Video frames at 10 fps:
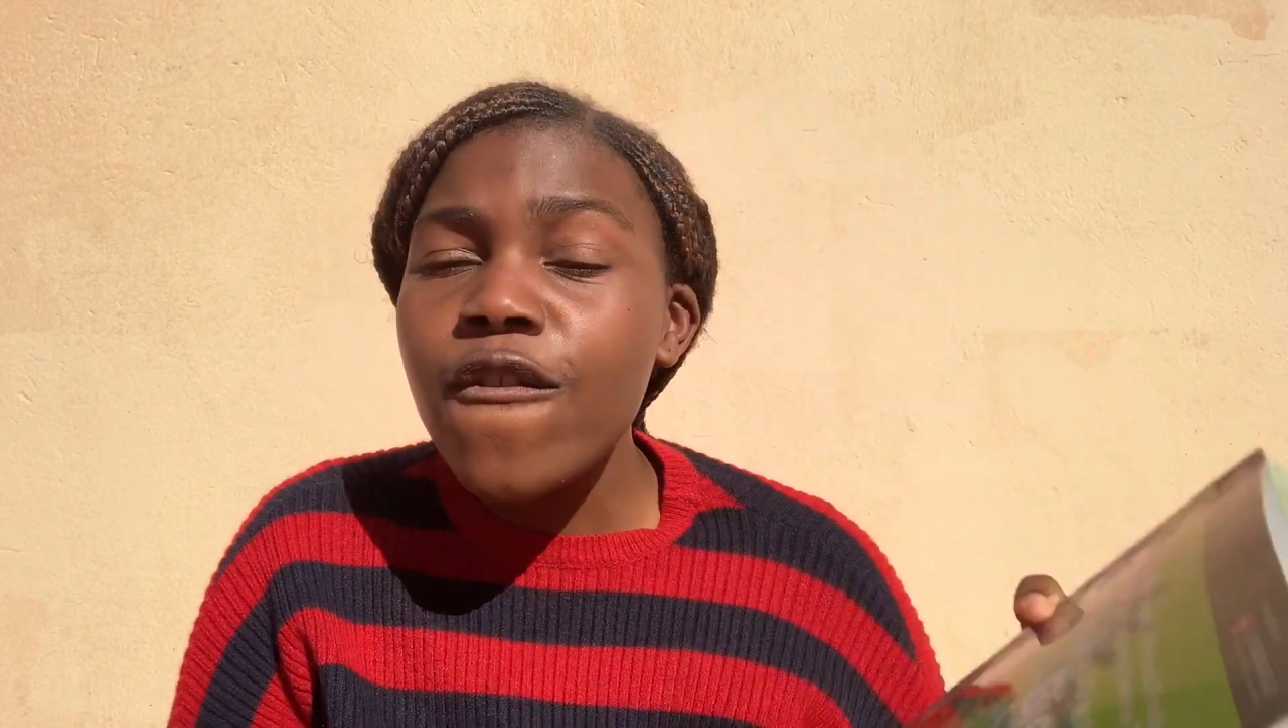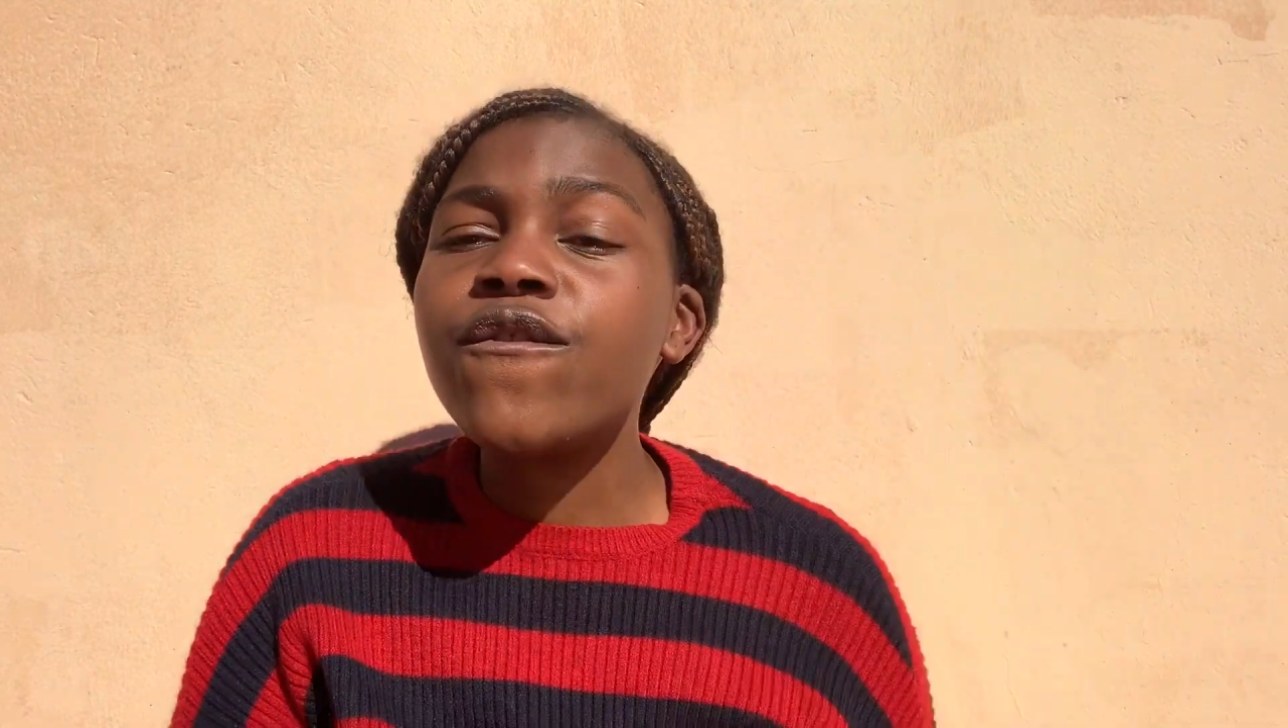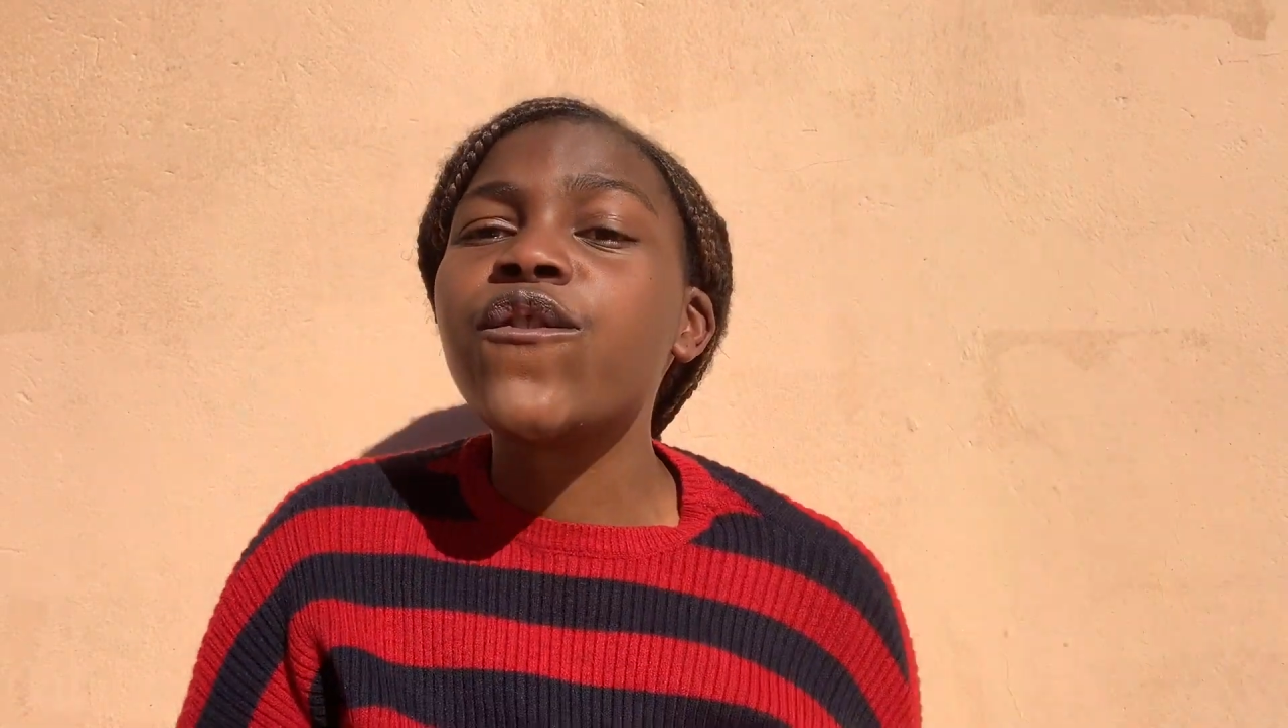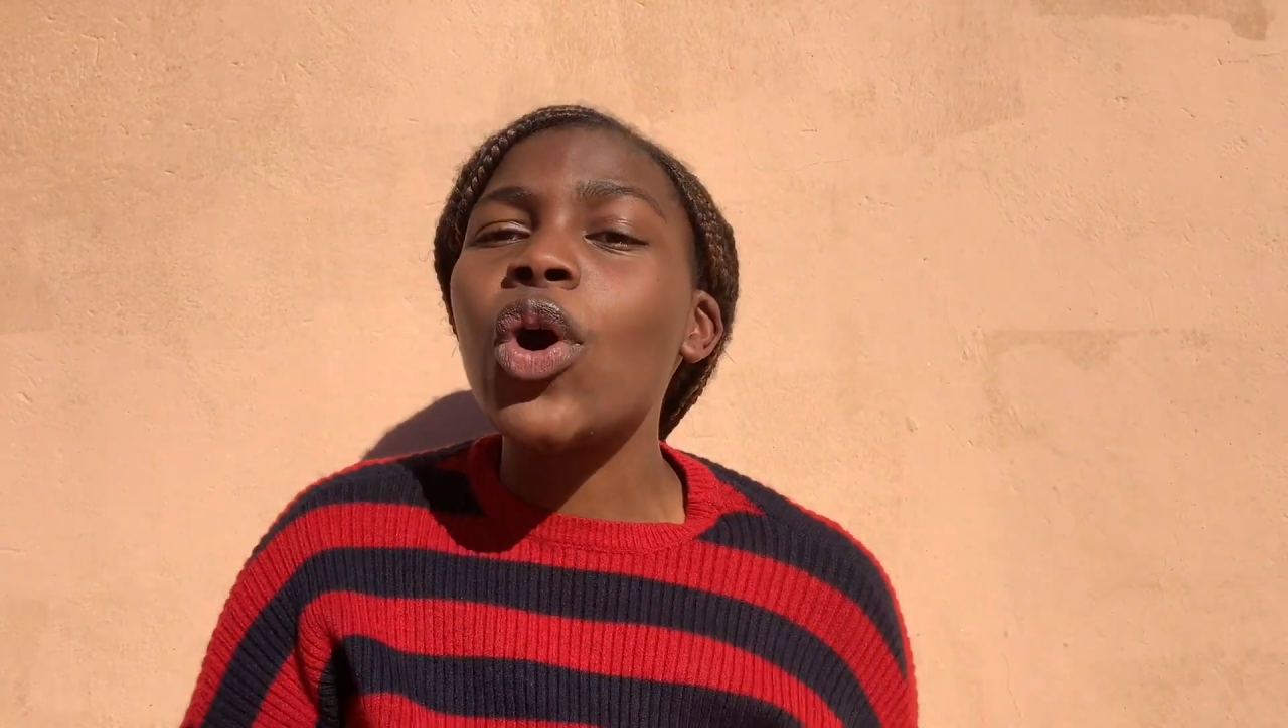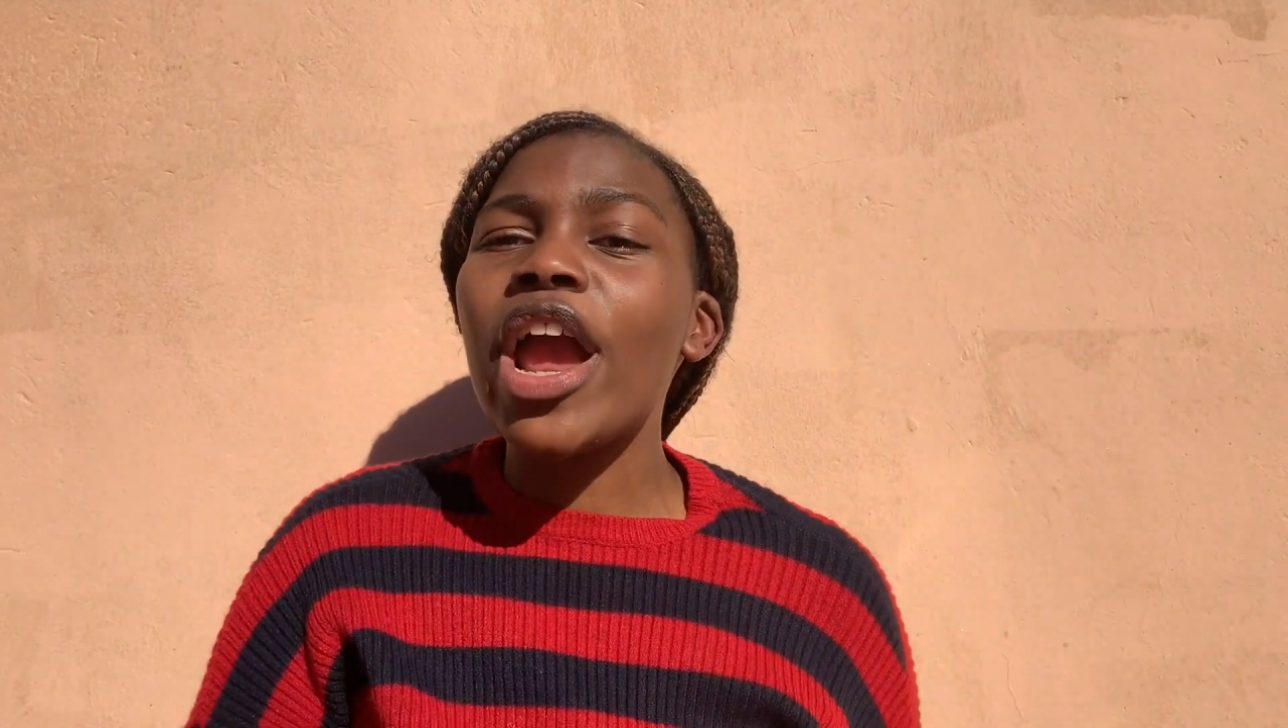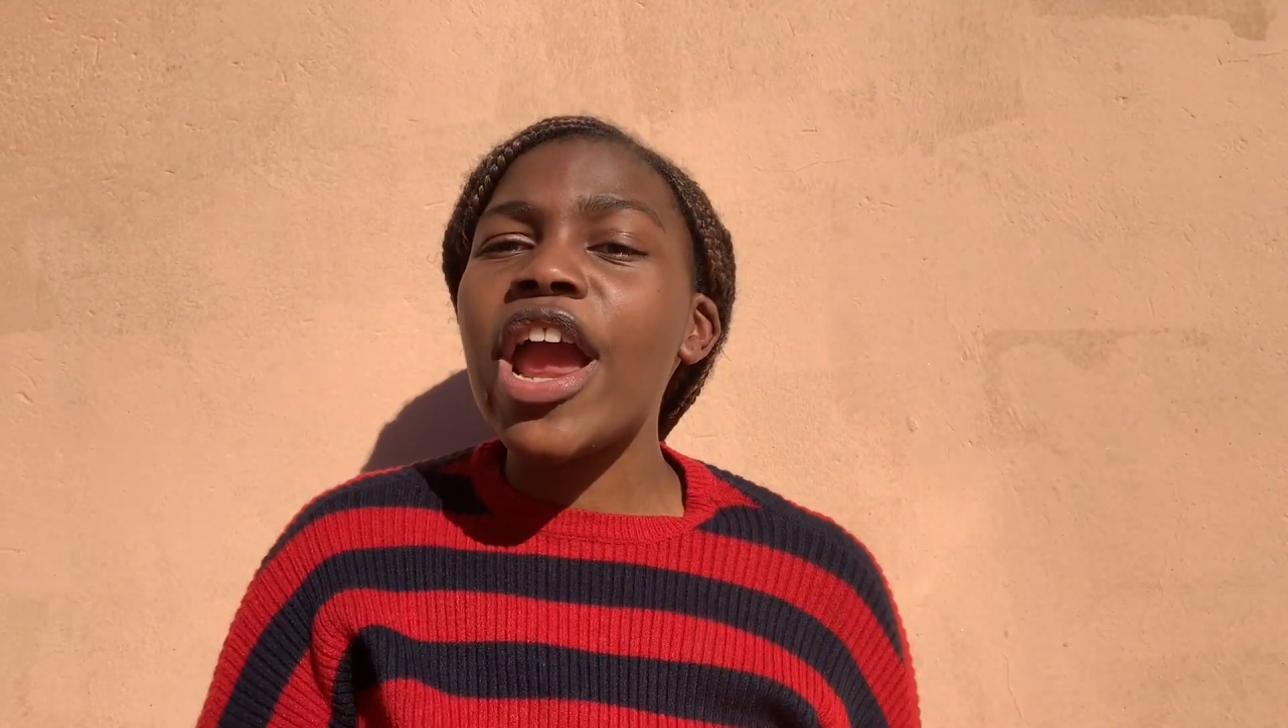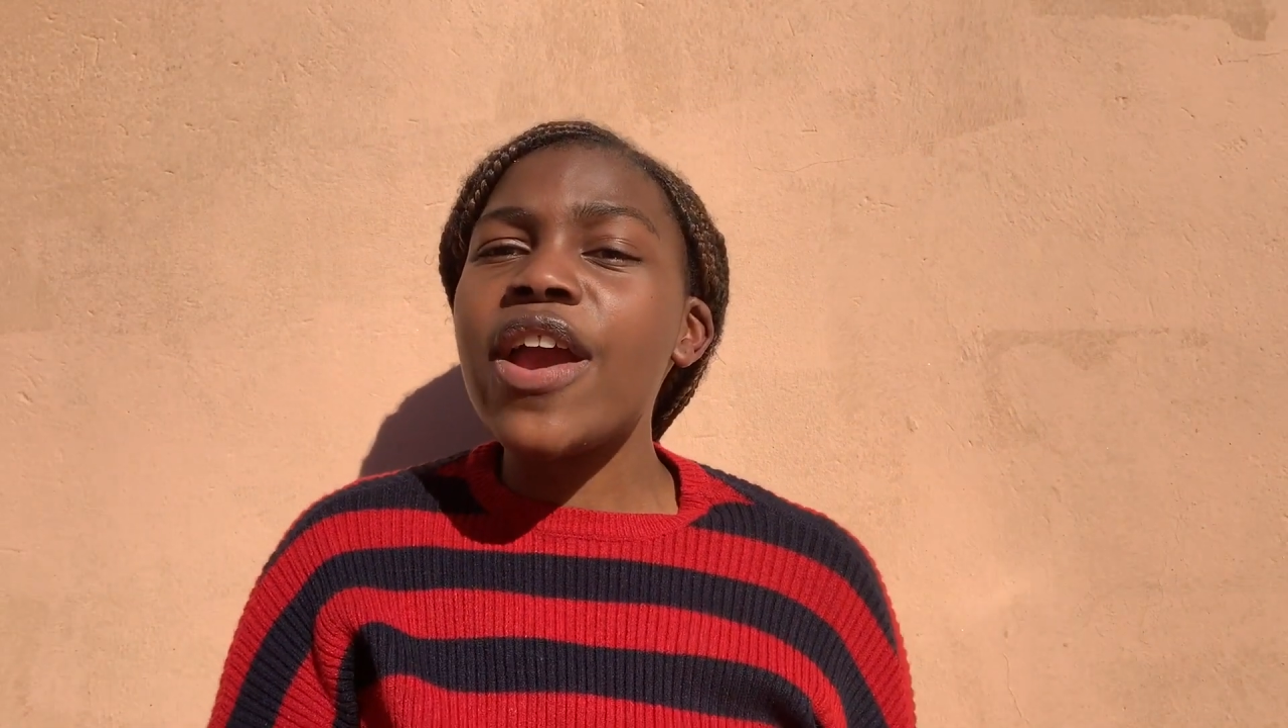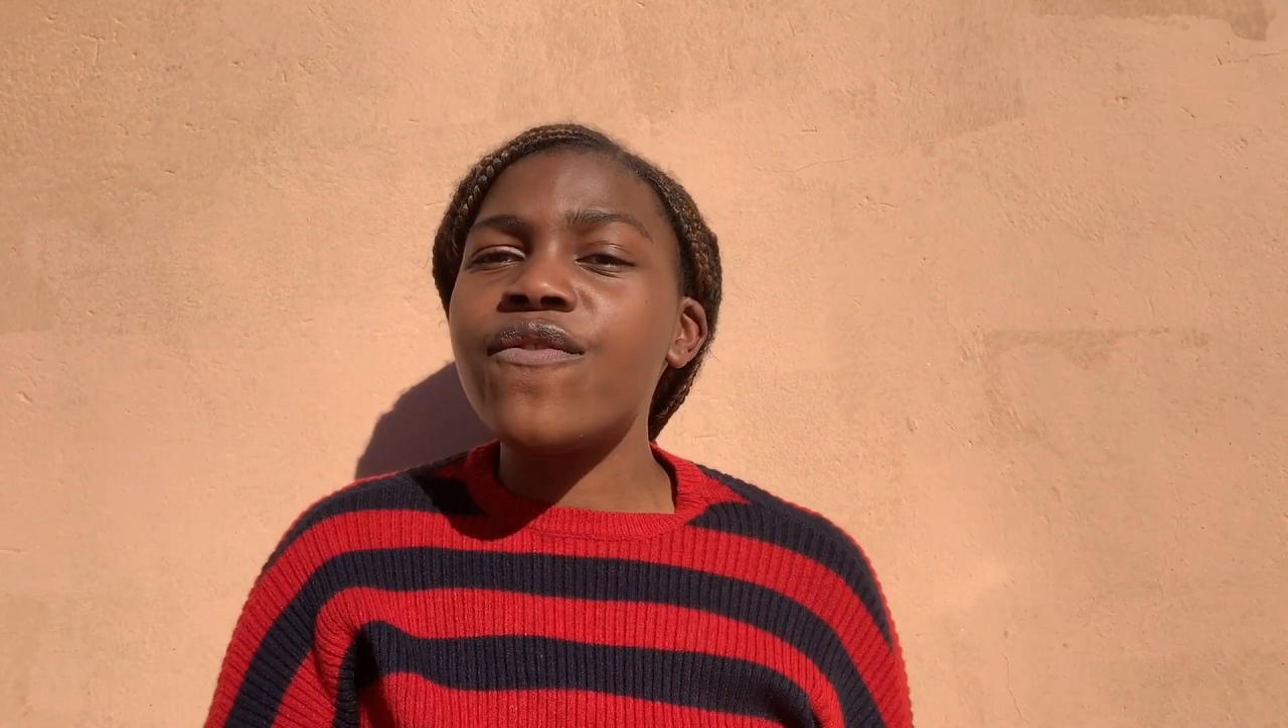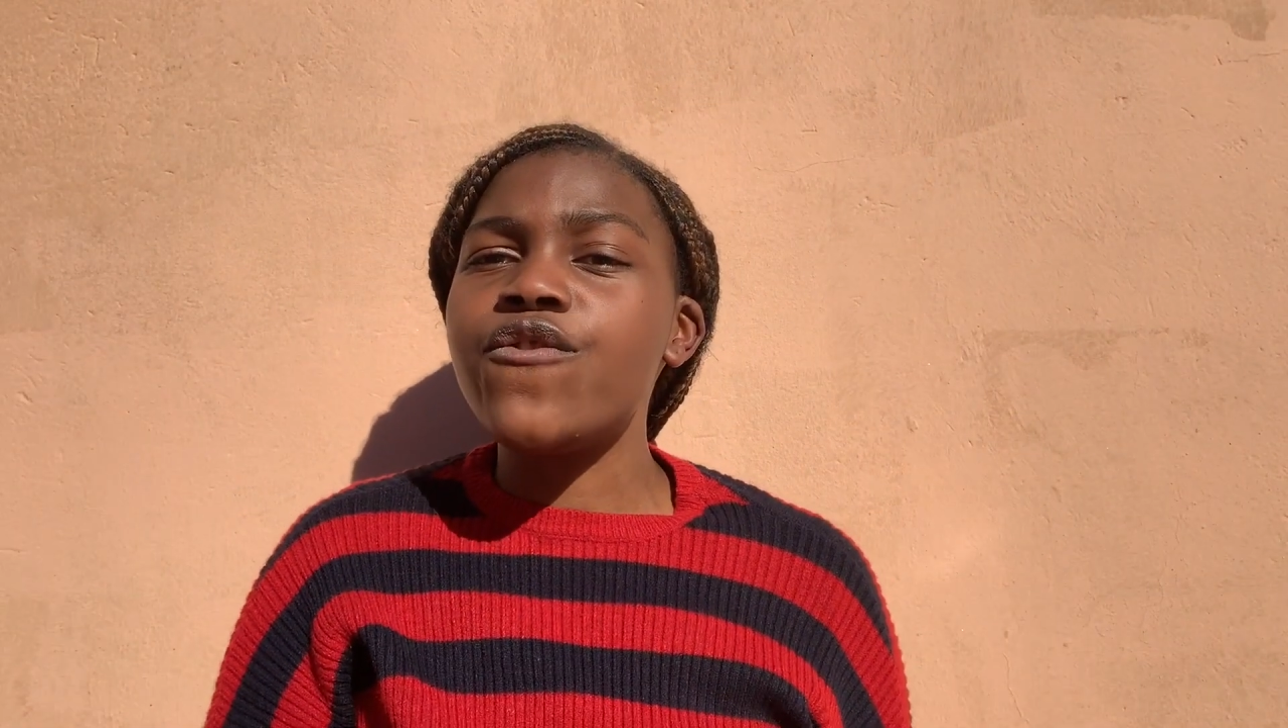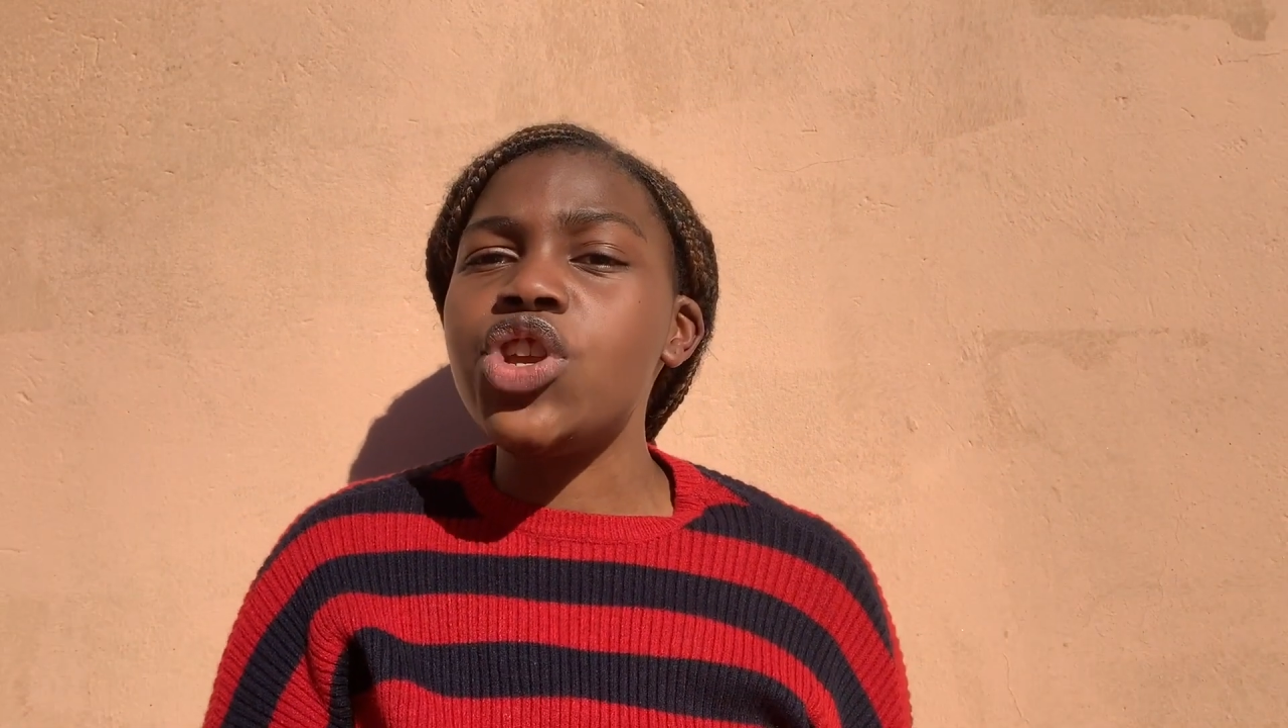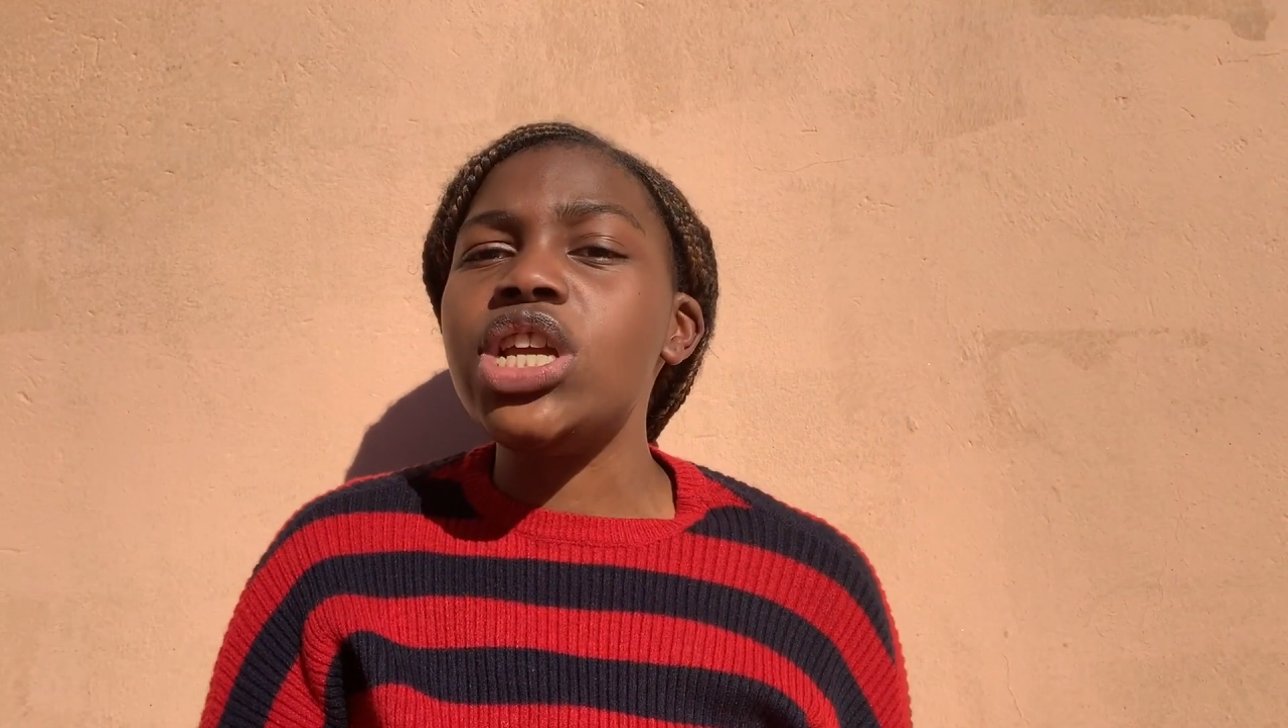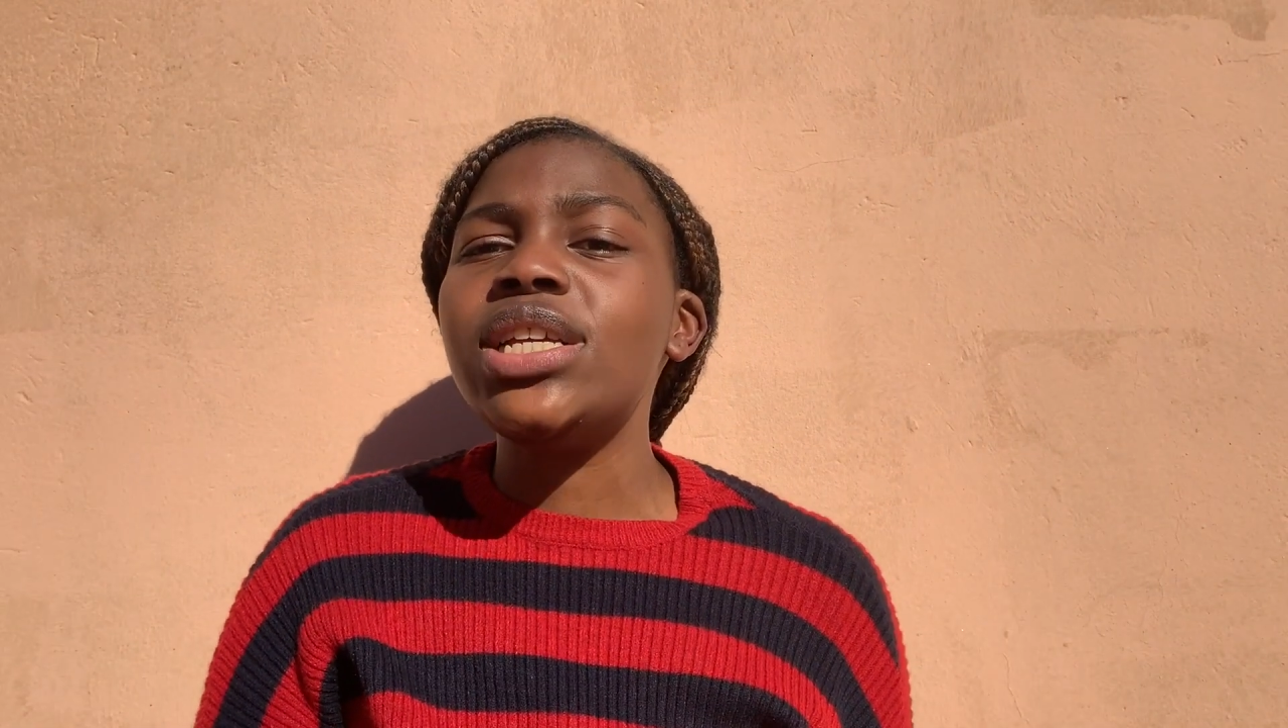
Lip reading: for every